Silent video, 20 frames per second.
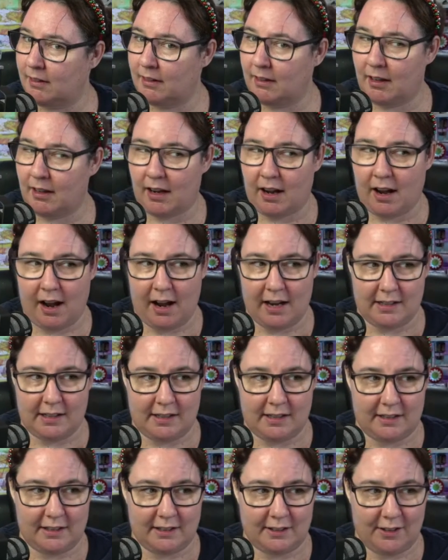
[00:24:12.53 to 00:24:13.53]
I
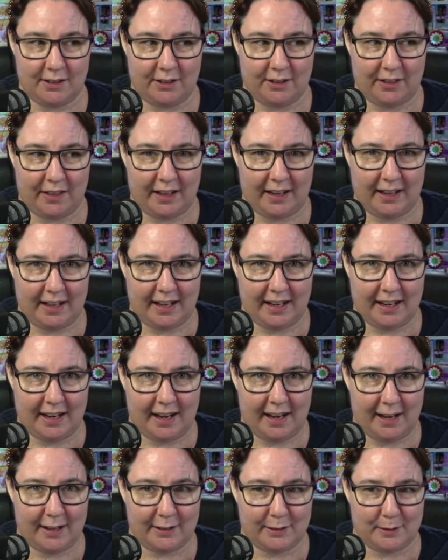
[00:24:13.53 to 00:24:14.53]
didn't know they had a
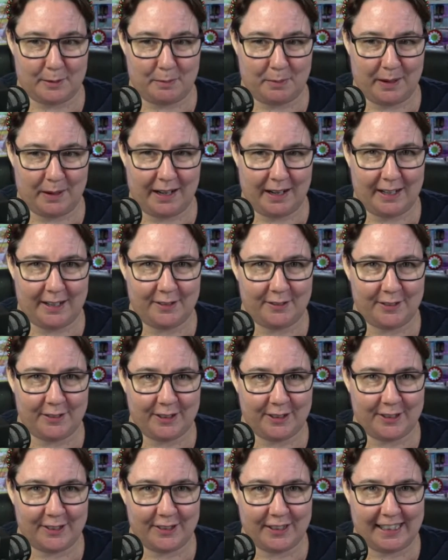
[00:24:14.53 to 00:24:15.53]
house brand of
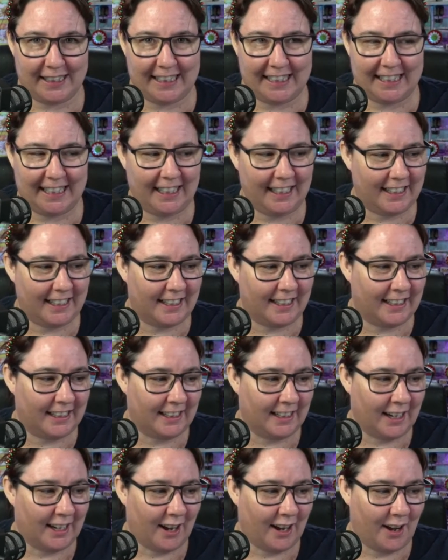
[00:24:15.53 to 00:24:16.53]
acrylic.
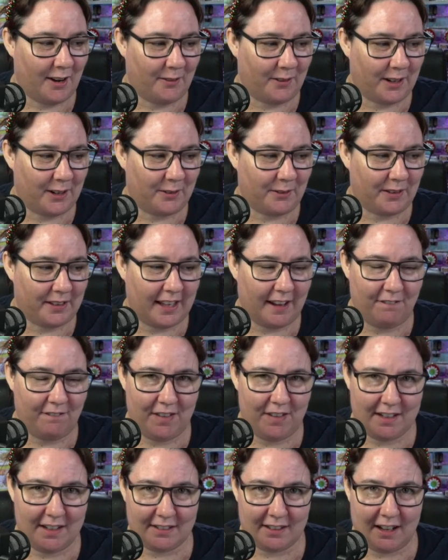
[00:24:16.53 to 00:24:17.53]
I wonder what that
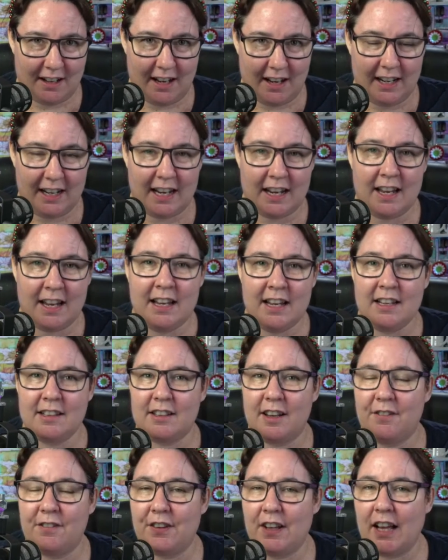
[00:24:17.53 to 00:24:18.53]
feels like.
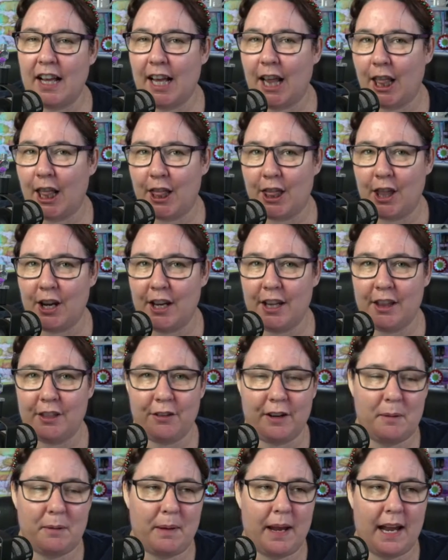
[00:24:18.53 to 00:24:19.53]
So for like
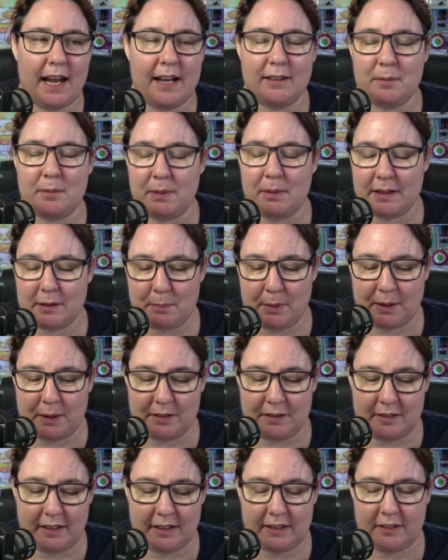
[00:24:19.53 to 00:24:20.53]
£33 plus
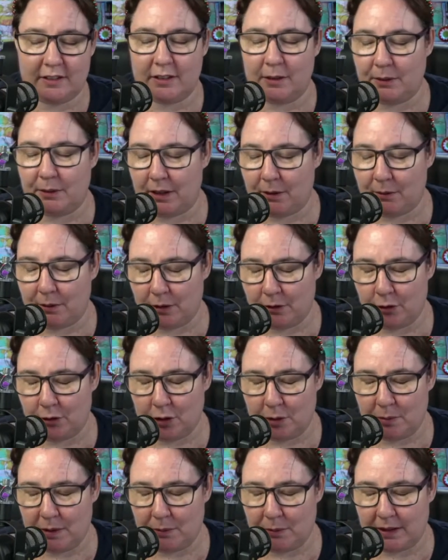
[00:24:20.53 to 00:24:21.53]
postage, so we don't want to
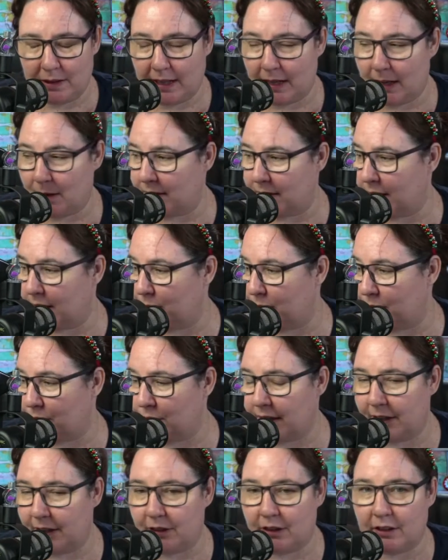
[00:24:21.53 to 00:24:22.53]
talk about what that comes out to
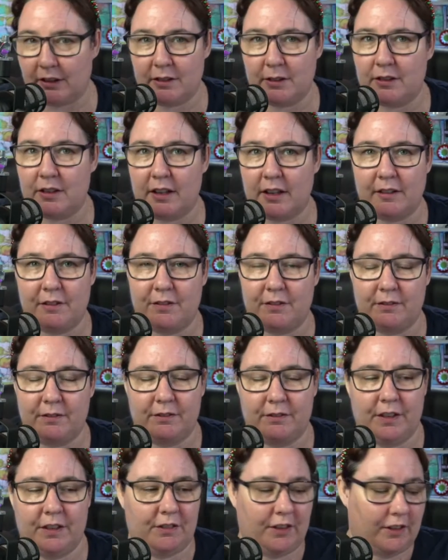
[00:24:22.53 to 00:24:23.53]
Australian dollars. It was like
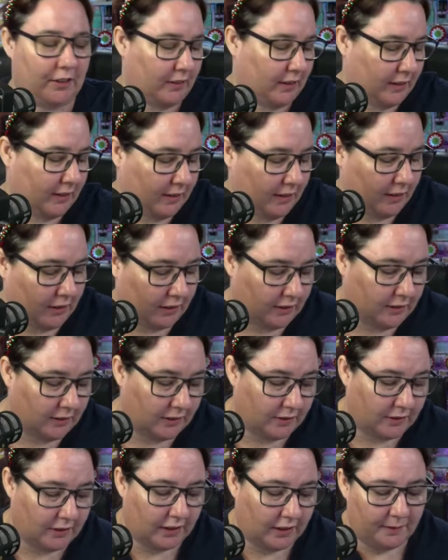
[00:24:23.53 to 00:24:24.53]
$50 or
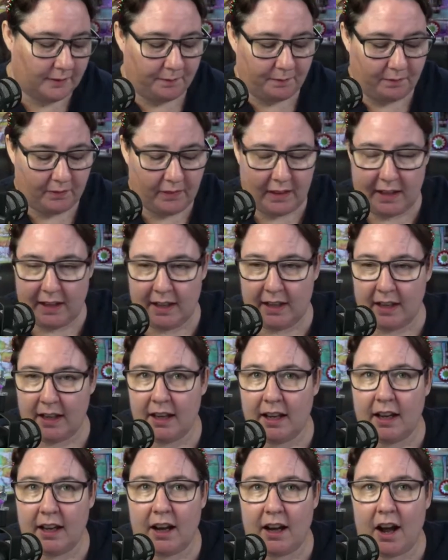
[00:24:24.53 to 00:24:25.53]
$60, right?
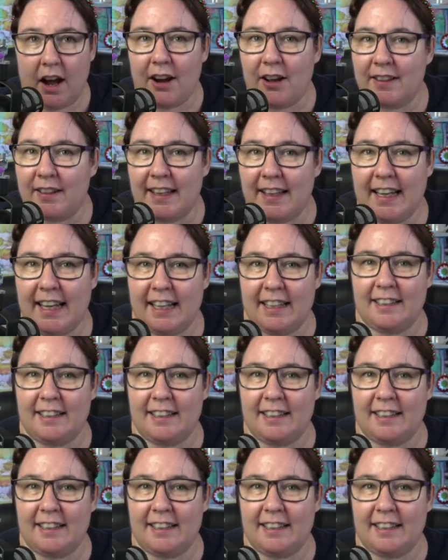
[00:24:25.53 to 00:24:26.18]
I got the kit.